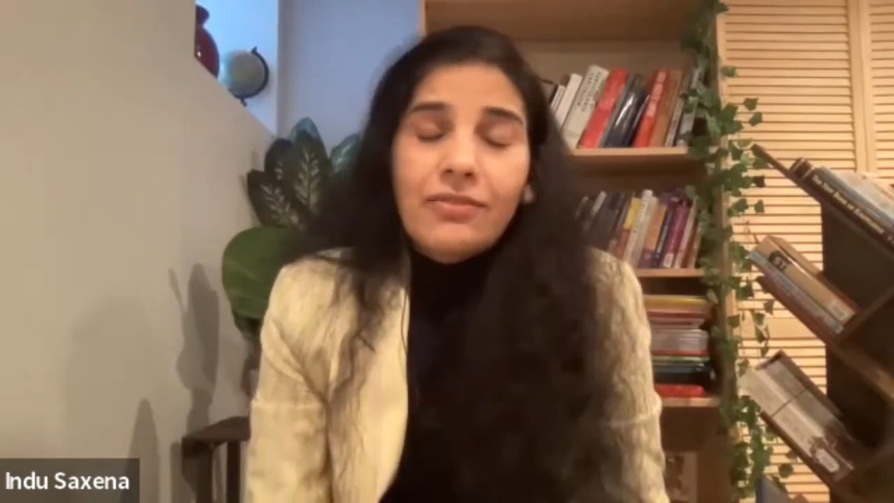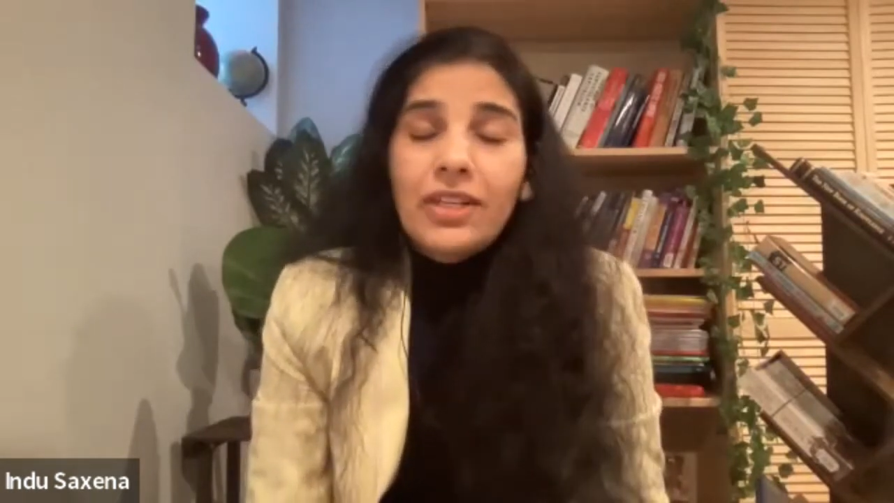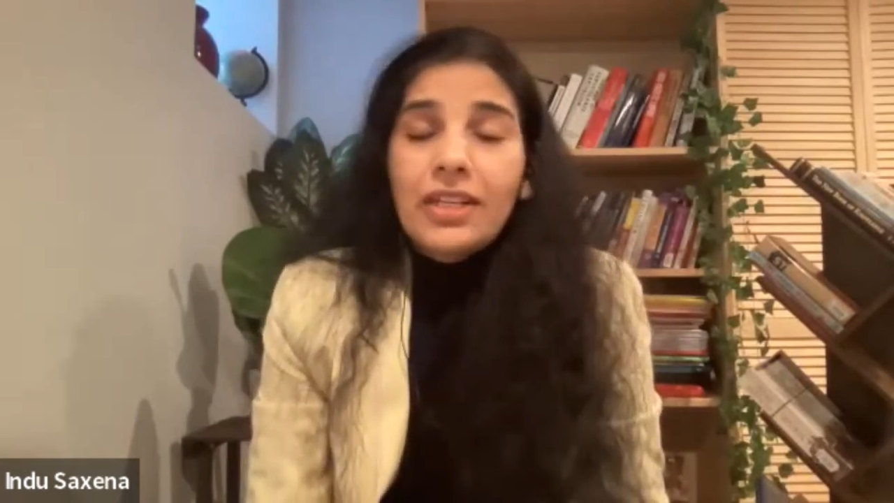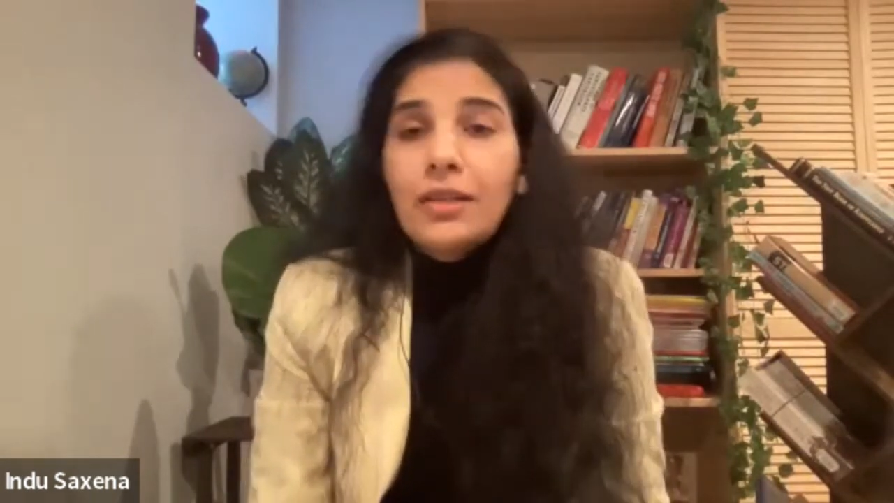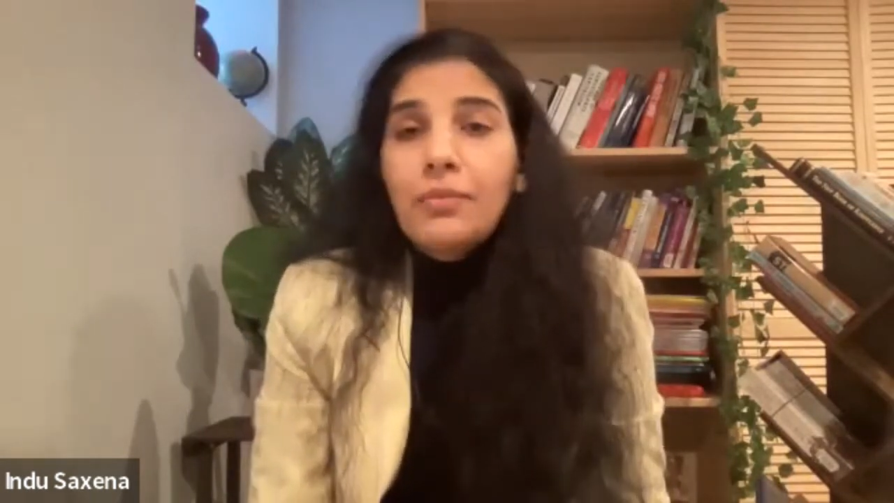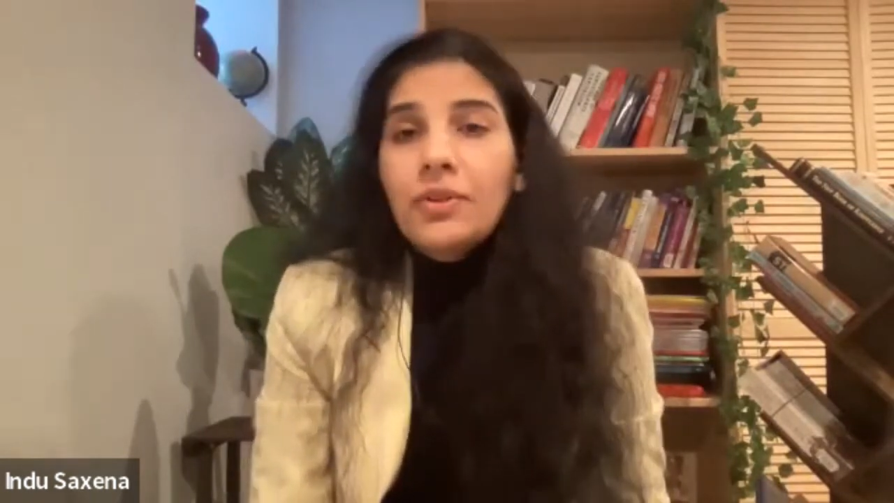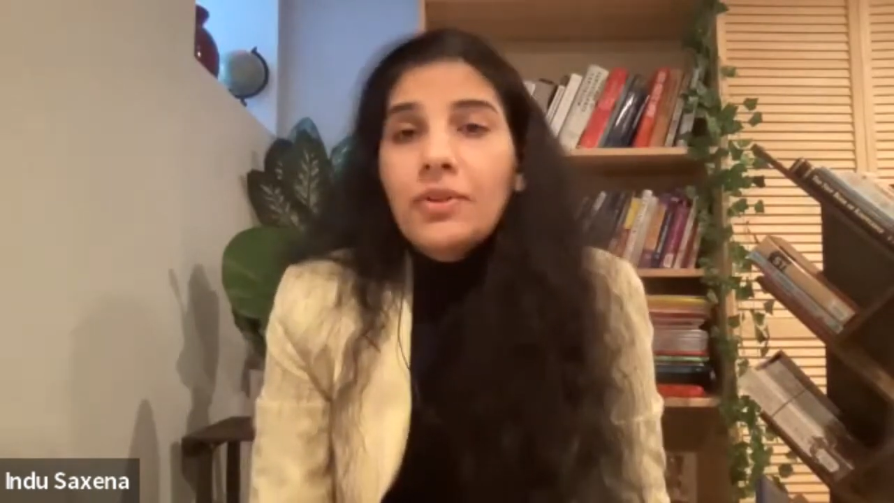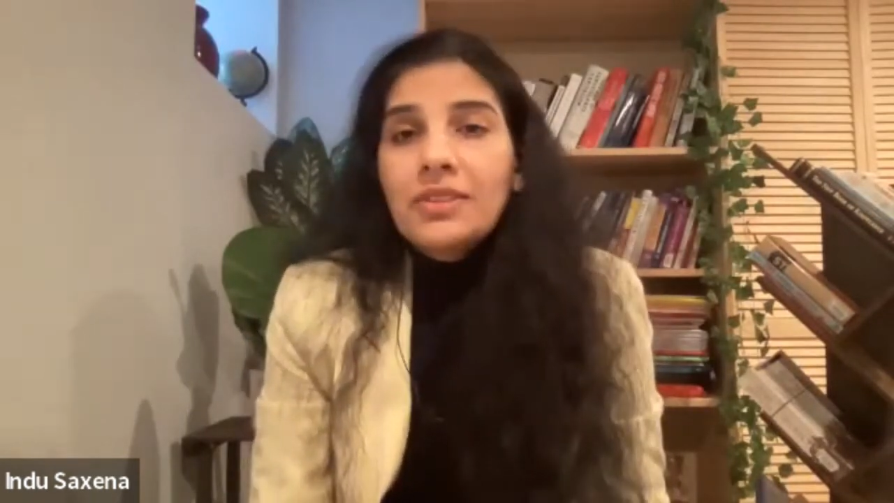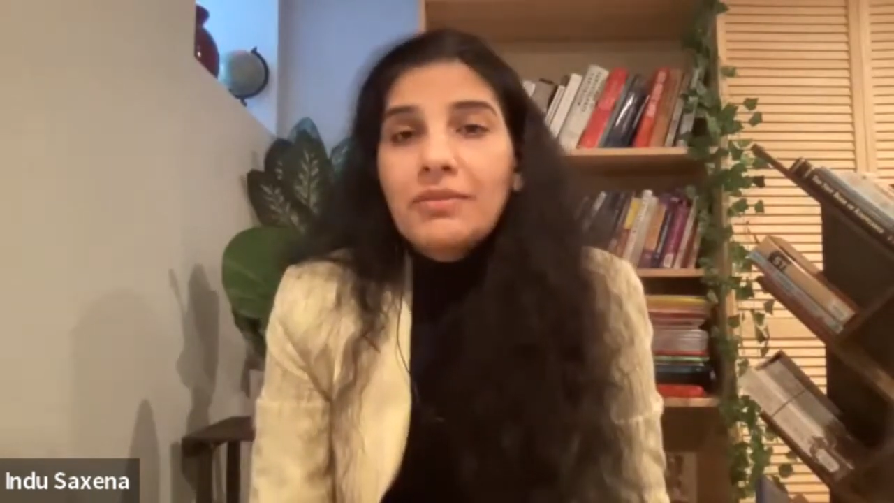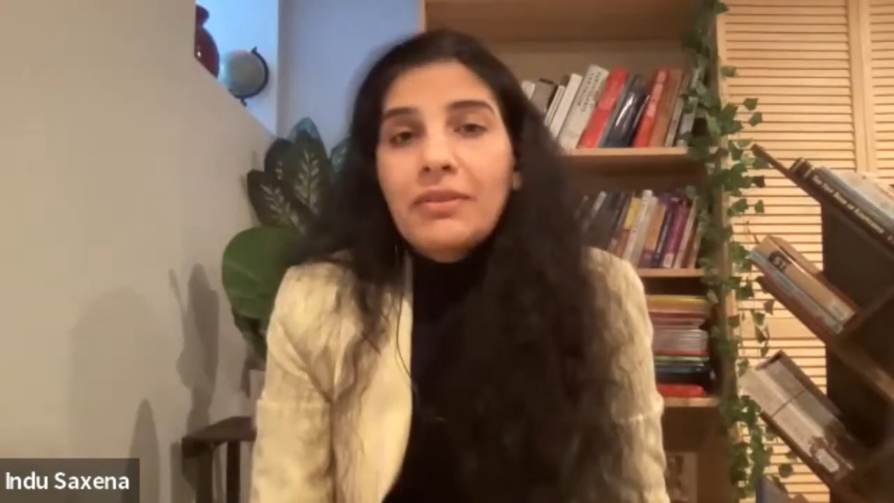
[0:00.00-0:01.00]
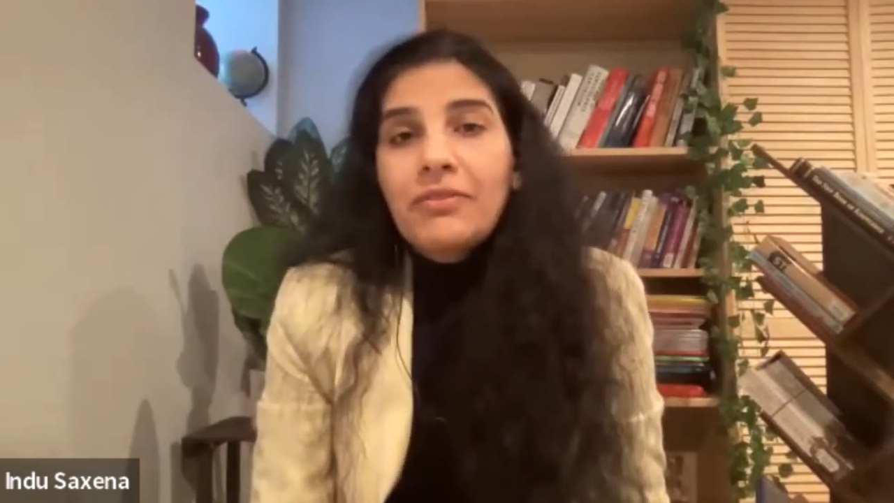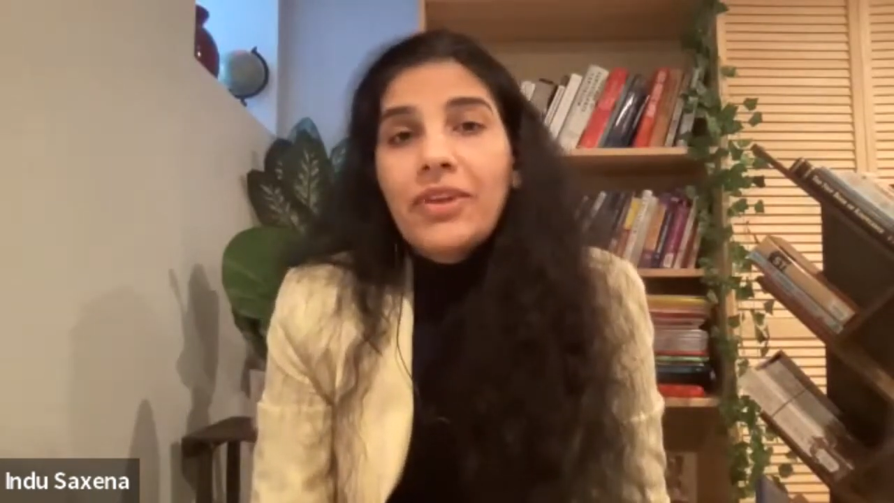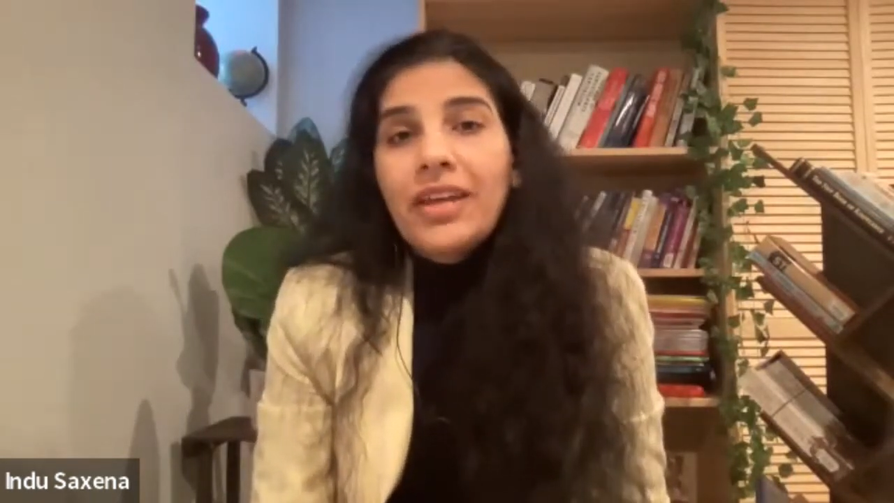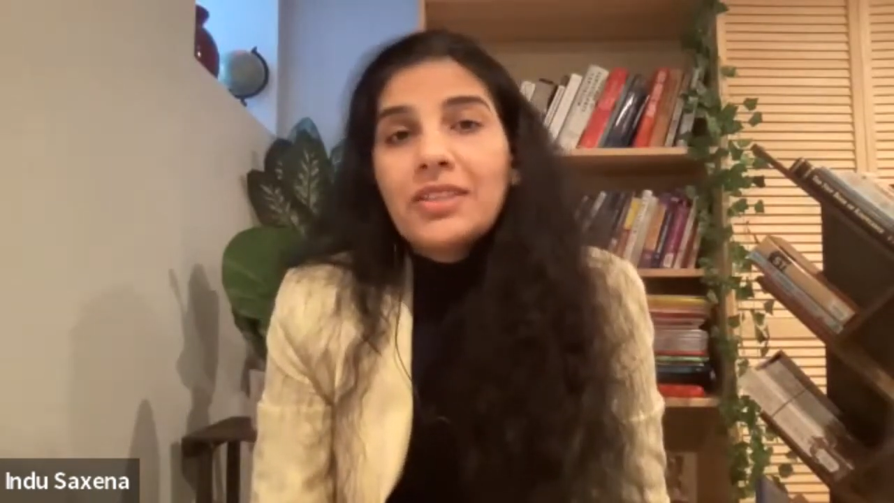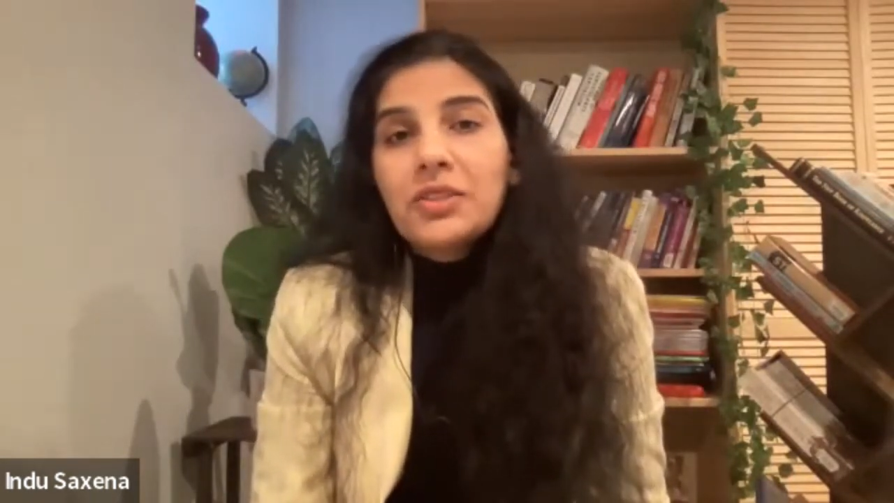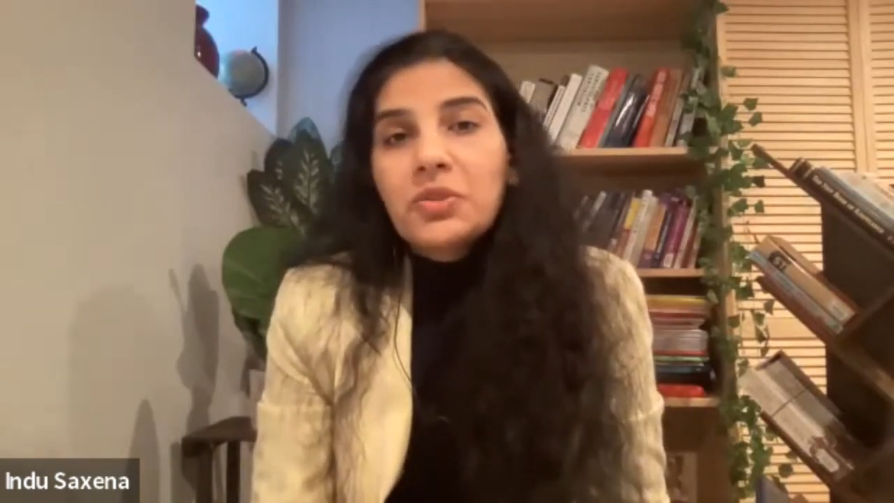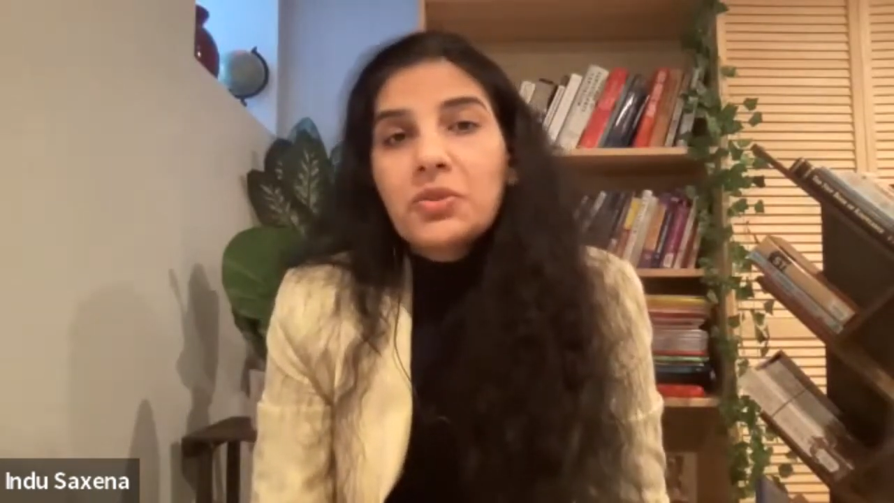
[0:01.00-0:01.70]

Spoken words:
what are the possible ways